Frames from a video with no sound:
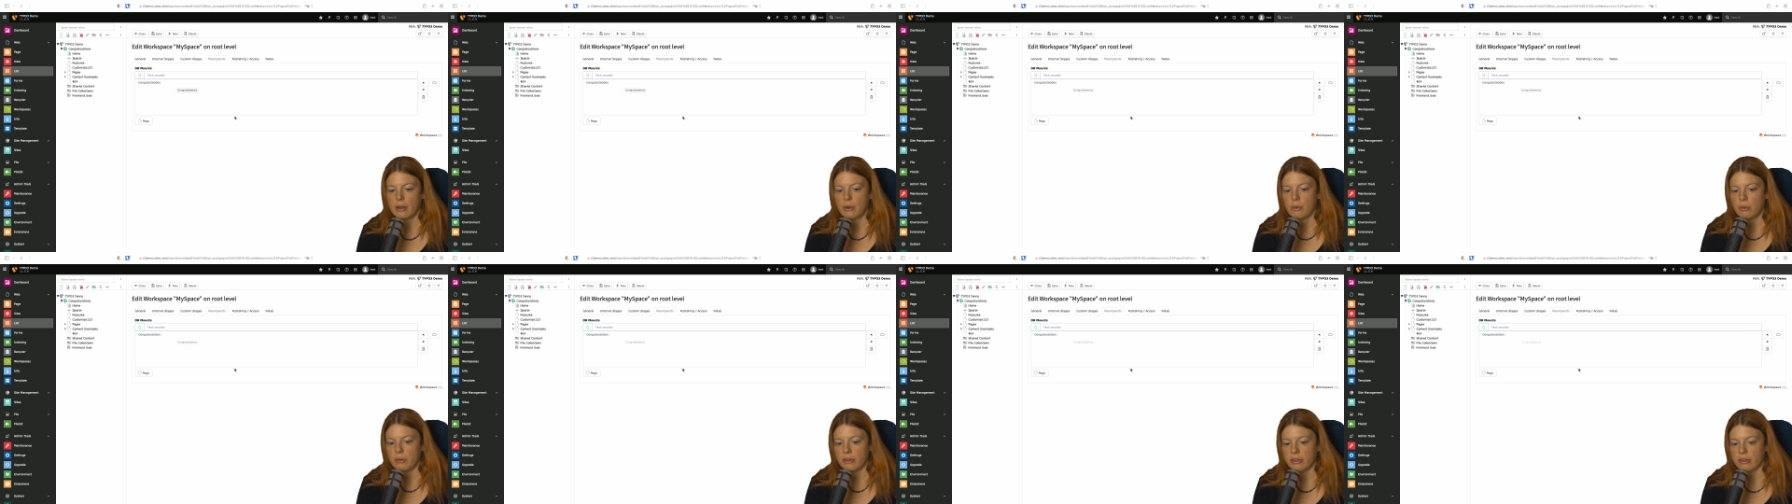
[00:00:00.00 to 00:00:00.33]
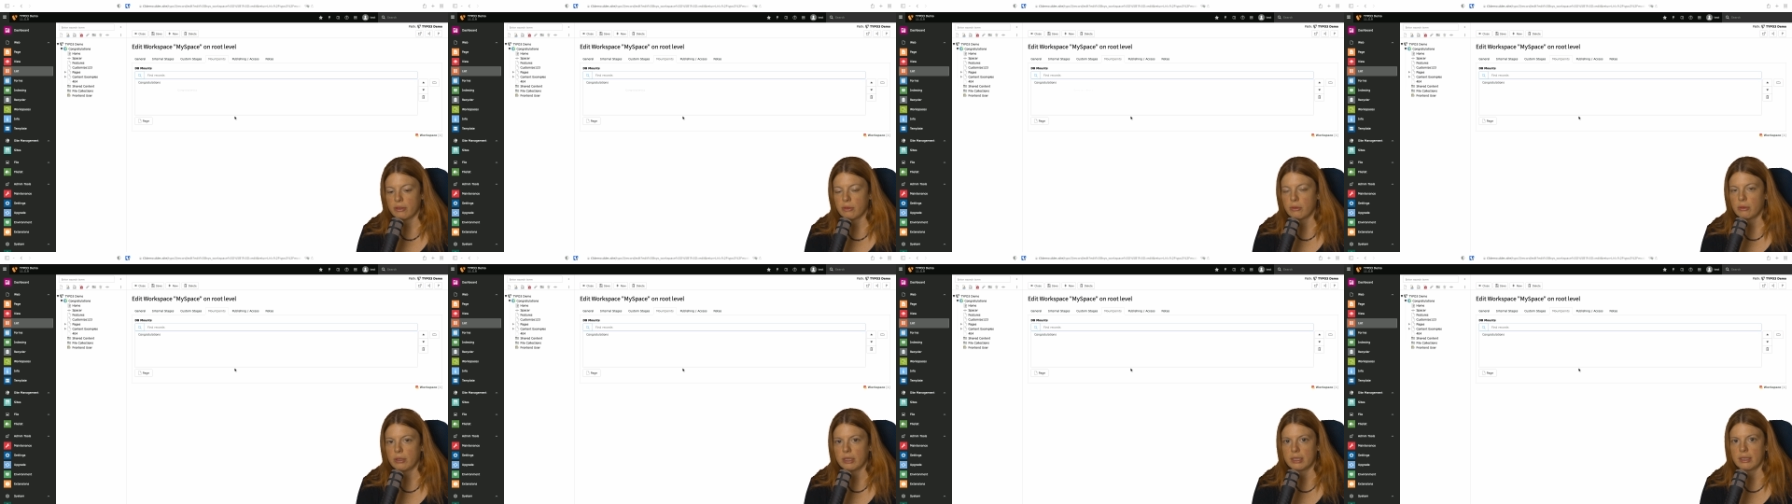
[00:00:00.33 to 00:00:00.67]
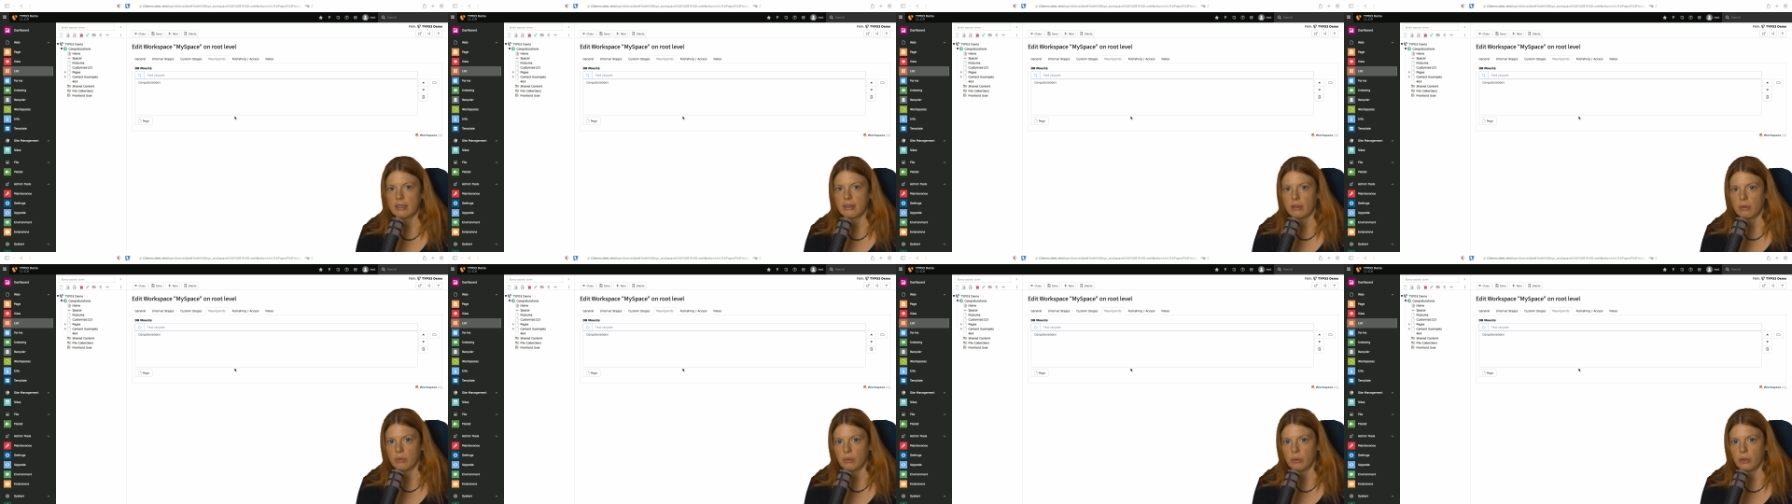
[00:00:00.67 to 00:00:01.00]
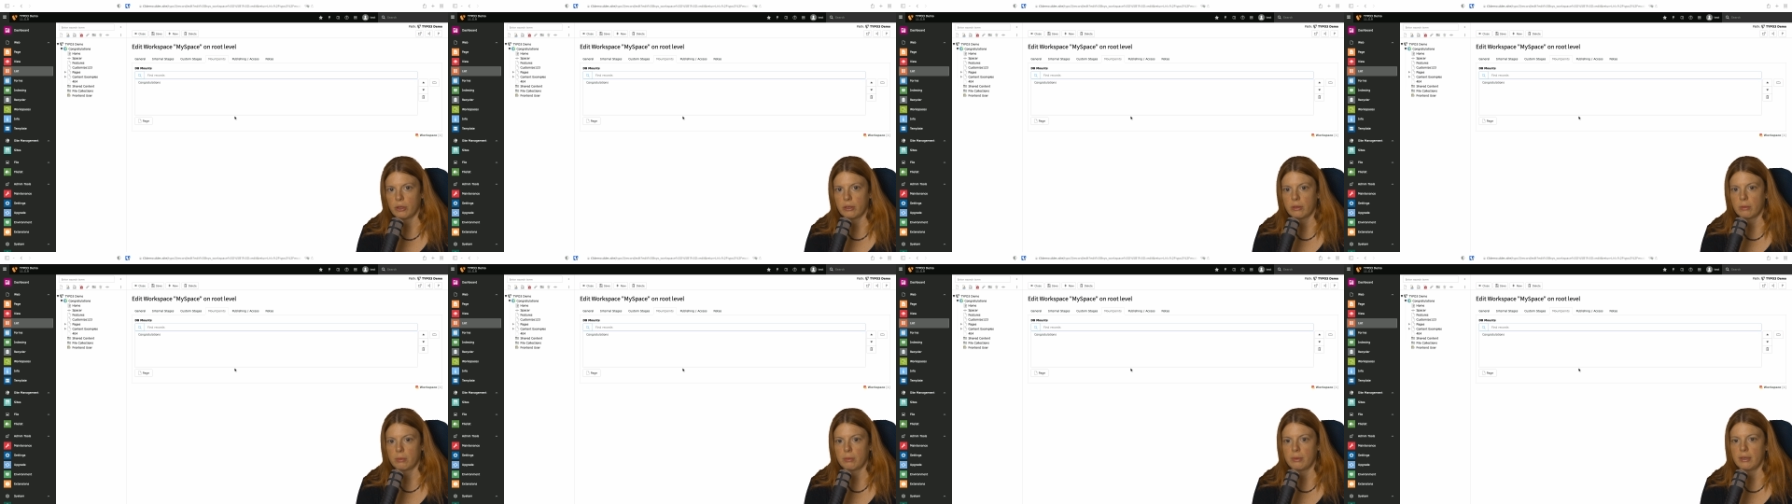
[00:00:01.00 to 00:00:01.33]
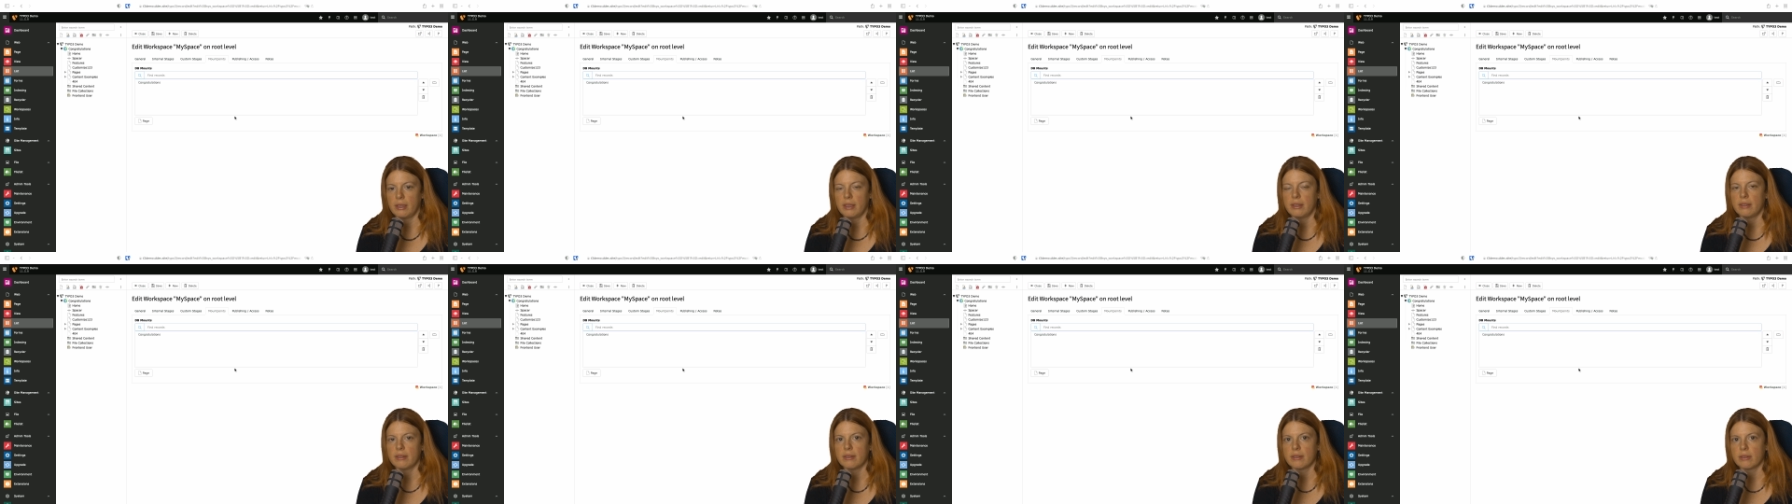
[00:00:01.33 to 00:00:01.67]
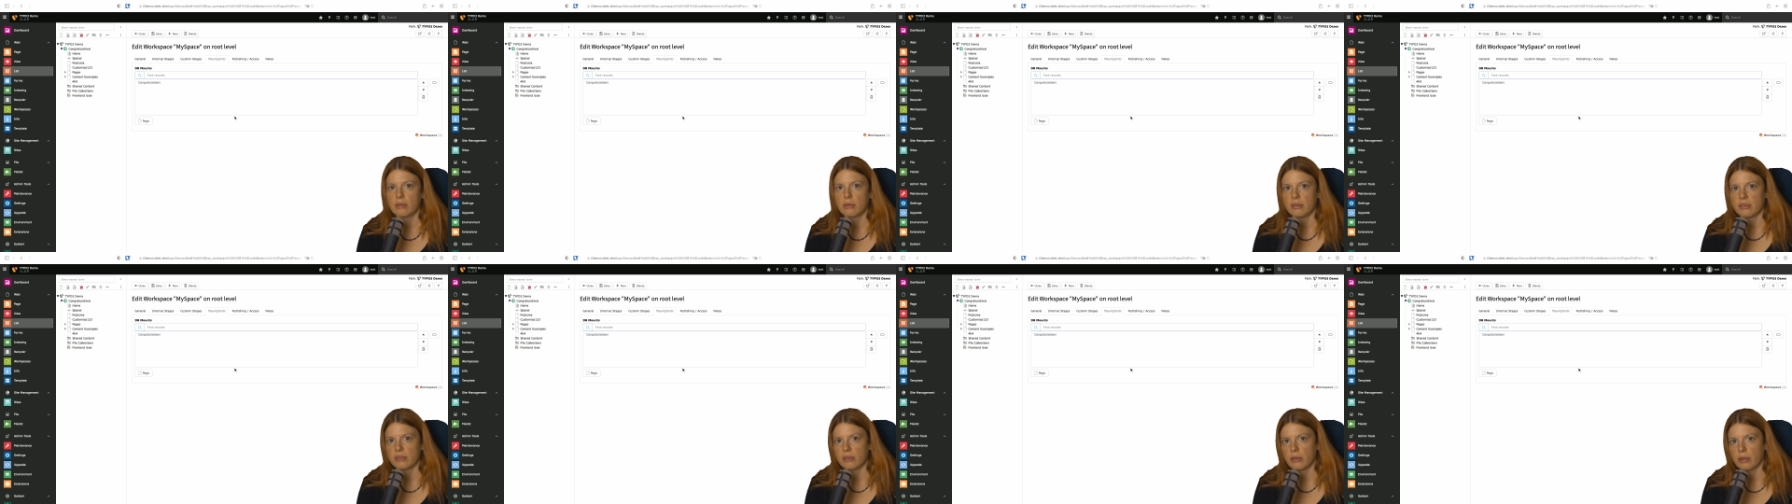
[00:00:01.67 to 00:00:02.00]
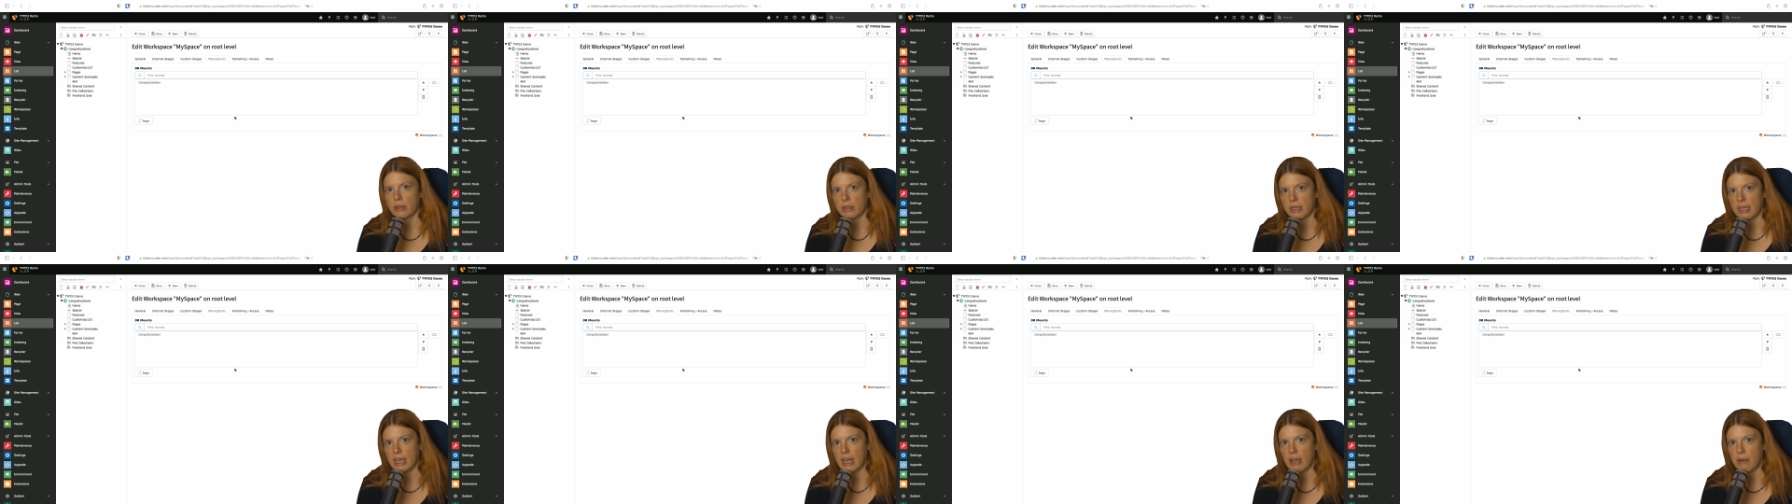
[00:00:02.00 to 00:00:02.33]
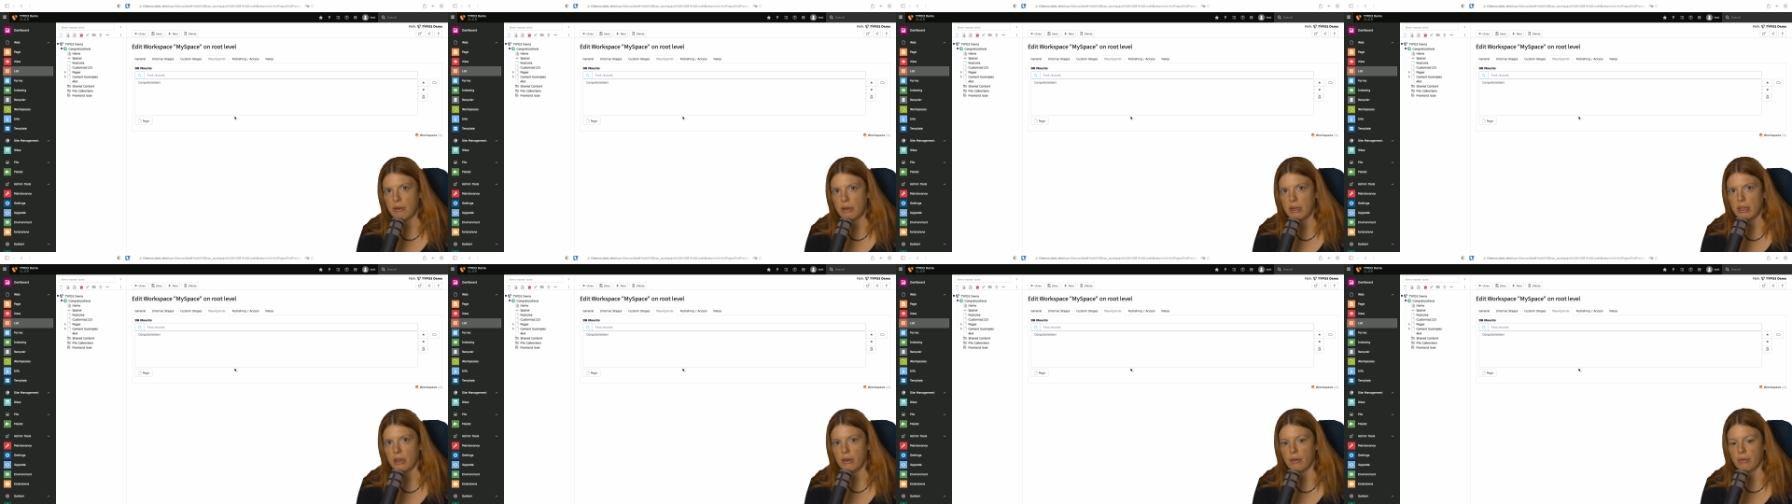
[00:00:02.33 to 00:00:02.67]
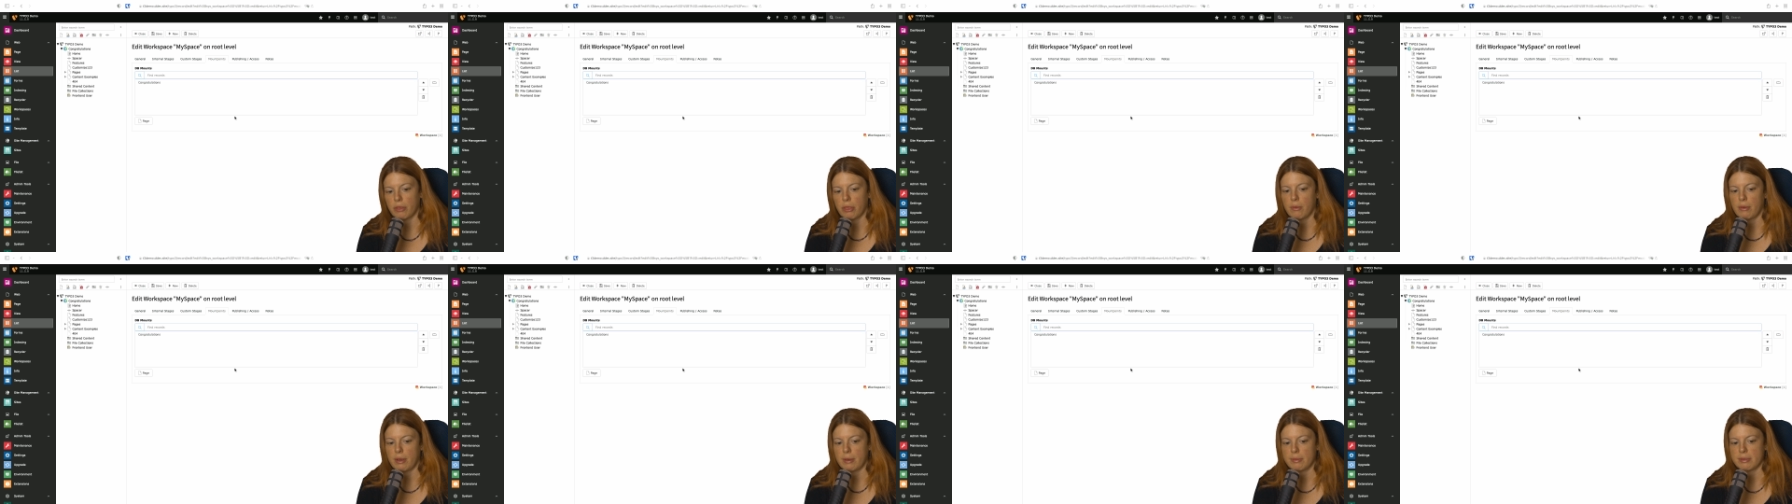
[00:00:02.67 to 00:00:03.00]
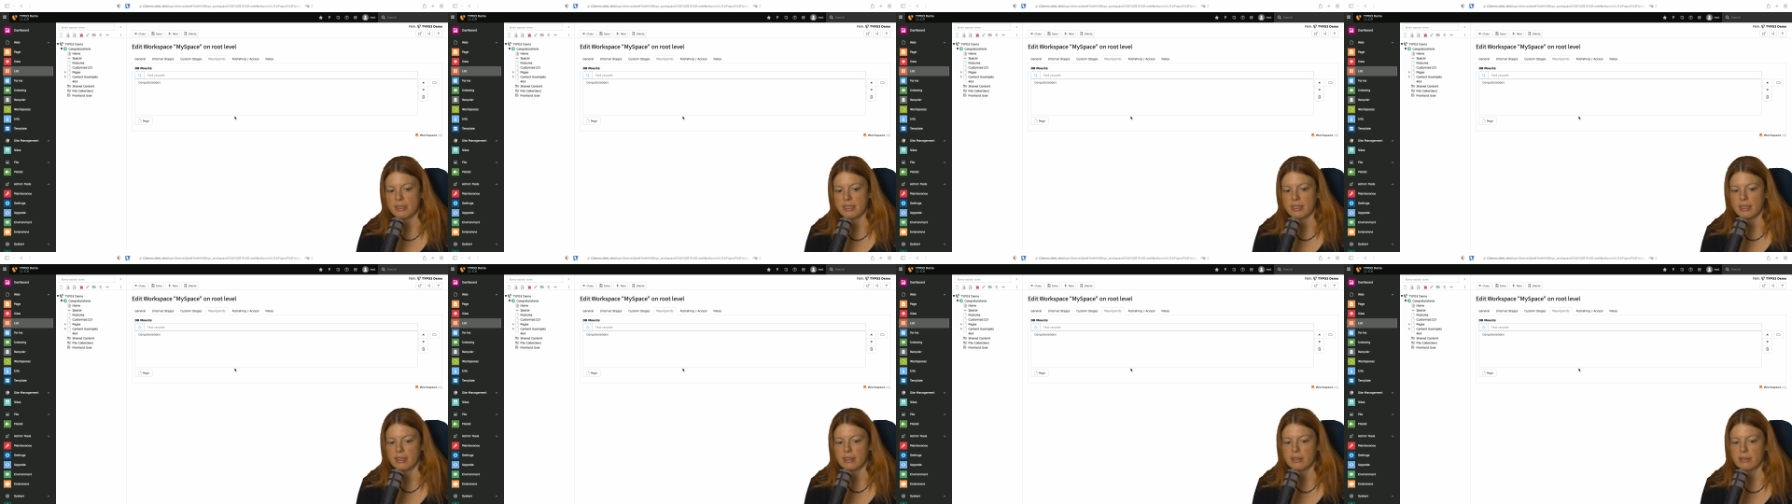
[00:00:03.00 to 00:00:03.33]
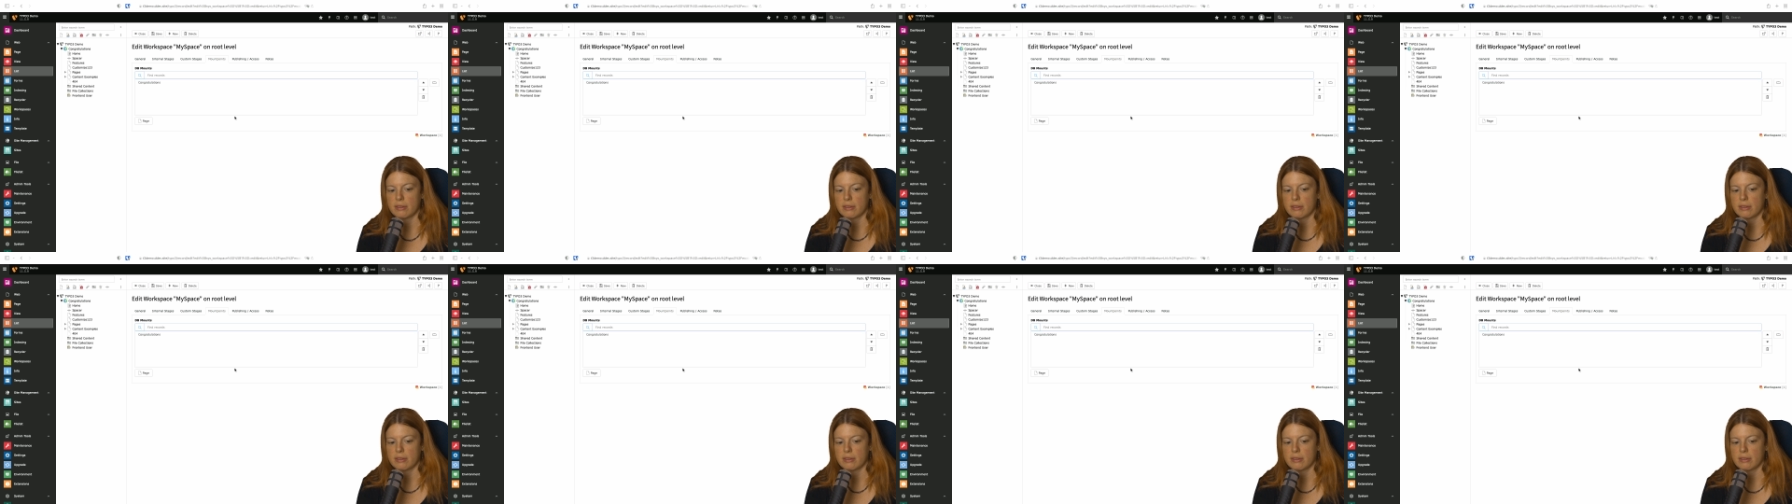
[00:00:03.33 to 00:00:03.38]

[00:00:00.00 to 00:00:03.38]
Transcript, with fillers: restrict a workspace to a certain area of the website.